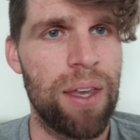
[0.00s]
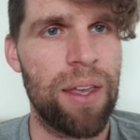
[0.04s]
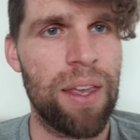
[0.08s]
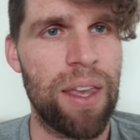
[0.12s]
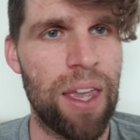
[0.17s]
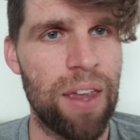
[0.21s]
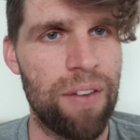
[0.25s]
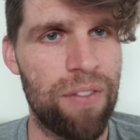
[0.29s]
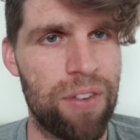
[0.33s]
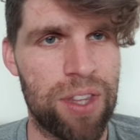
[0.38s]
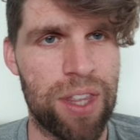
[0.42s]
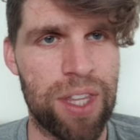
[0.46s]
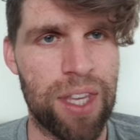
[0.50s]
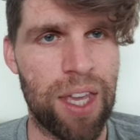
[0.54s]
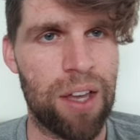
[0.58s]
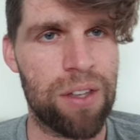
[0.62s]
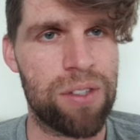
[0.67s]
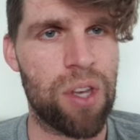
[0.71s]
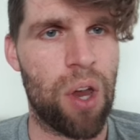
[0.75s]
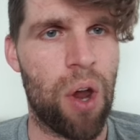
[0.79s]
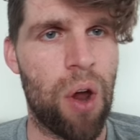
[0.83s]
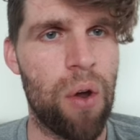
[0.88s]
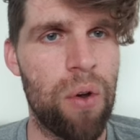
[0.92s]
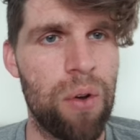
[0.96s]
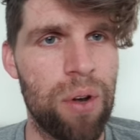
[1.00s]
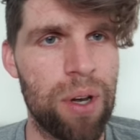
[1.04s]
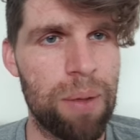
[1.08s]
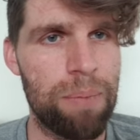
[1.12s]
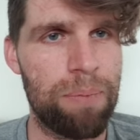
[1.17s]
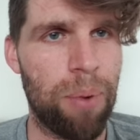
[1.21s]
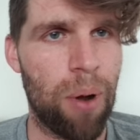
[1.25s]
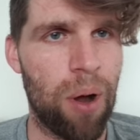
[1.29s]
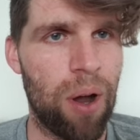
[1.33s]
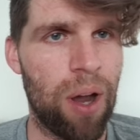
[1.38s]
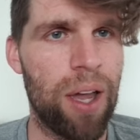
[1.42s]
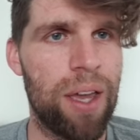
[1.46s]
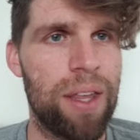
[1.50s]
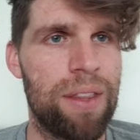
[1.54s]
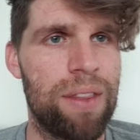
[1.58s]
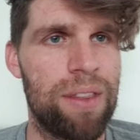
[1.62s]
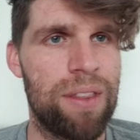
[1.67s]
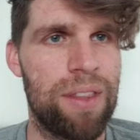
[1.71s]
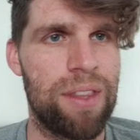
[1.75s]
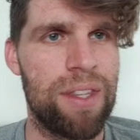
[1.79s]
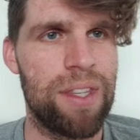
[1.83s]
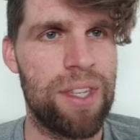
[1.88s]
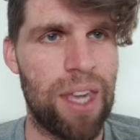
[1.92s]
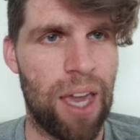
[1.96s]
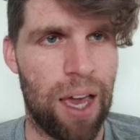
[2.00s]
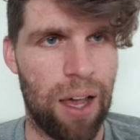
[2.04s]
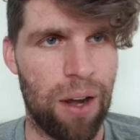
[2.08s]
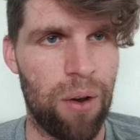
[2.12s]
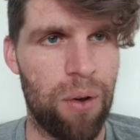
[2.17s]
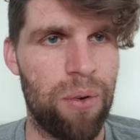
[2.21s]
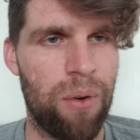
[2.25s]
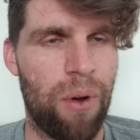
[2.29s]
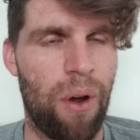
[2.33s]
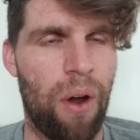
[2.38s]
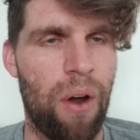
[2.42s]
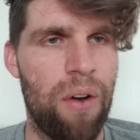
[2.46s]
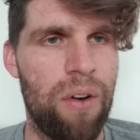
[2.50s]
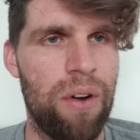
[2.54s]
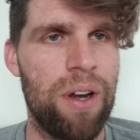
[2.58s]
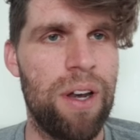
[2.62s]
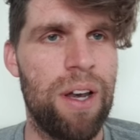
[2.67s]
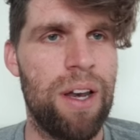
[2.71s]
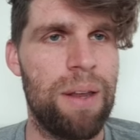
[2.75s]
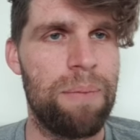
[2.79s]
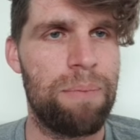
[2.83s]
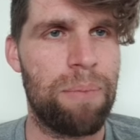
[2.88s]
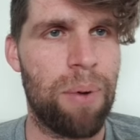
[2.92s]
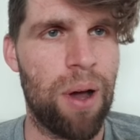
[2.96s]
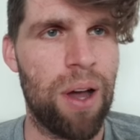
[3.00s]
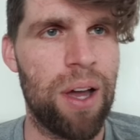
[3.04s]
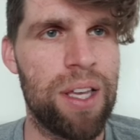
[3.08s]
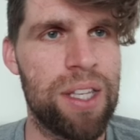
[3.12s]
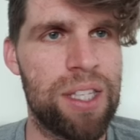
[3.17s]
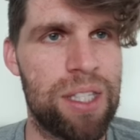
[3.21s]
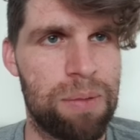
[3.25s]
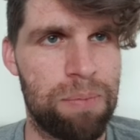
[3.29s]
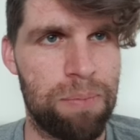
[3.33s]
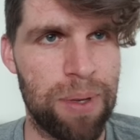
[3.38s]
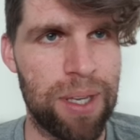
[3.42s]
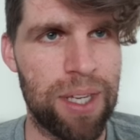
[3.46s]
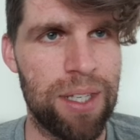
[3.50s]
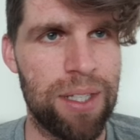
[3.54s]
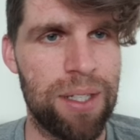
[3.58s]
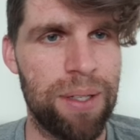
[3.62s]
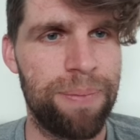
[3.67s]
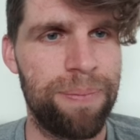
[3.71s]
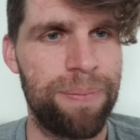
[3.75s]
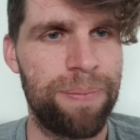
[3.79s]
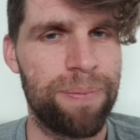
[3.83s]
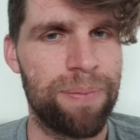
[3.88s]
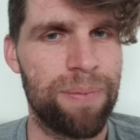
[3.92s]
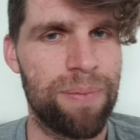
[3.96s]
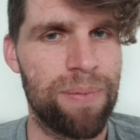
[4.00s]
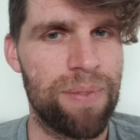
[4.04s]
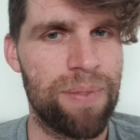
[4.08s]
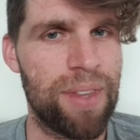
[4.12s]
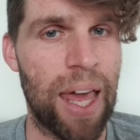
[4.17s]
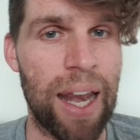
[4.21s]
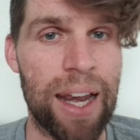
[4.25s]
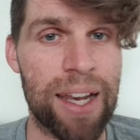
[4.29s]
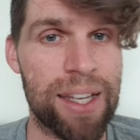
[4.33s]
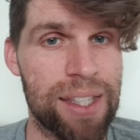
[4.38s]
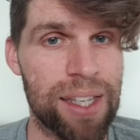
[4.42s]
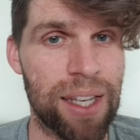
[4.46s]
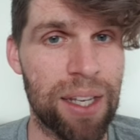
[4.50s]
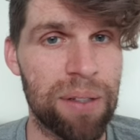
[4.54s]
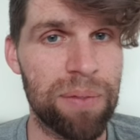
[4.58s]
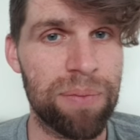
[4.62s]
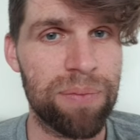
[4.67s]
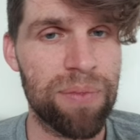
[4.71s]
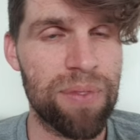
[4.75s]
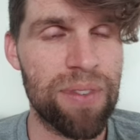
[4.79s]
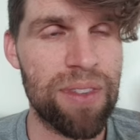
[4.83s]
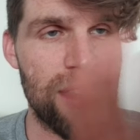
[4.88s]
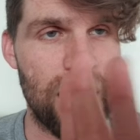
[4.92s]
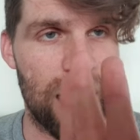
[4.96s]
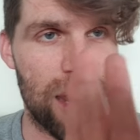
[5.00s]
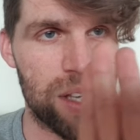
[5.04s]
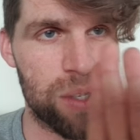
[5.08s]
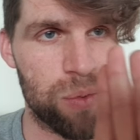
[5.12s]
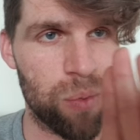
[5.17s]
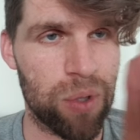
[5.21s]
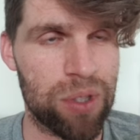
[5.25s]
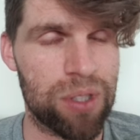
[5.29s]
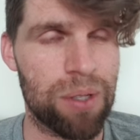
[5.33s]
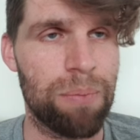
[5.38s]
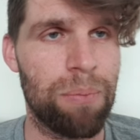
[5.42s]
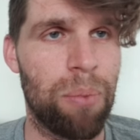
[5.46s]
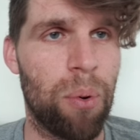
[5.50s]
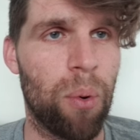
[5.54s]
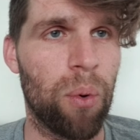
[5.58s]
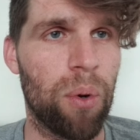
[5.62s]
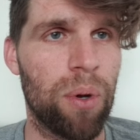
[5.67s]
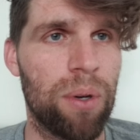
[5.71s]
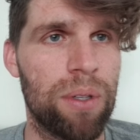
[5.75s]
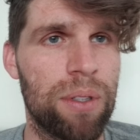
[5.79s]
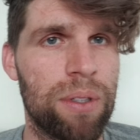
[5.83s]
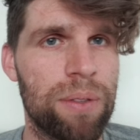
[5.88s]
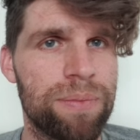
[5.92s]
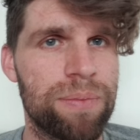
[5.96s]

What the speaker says: Everything else only by yellow, only by speed. That is it. That is what's important.